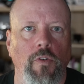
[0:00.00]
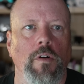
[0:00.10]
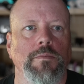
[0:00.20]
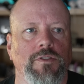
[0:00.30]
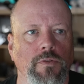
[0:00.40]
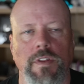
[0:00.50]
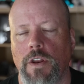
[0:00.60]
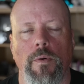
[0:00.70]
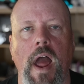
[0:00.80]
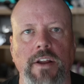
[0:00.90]
forms through the
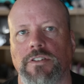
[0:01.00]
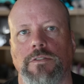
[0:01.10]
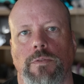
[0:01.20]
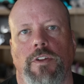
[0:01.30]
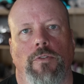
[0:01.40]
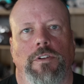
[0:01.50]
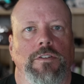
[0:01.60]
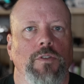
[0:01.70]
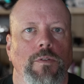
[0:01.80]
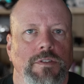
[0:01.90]
interactions with the
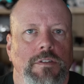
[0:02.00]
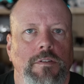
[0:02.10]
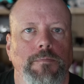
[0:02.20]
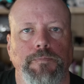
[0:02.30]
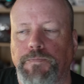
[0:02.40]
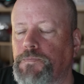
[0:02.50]
early solar system.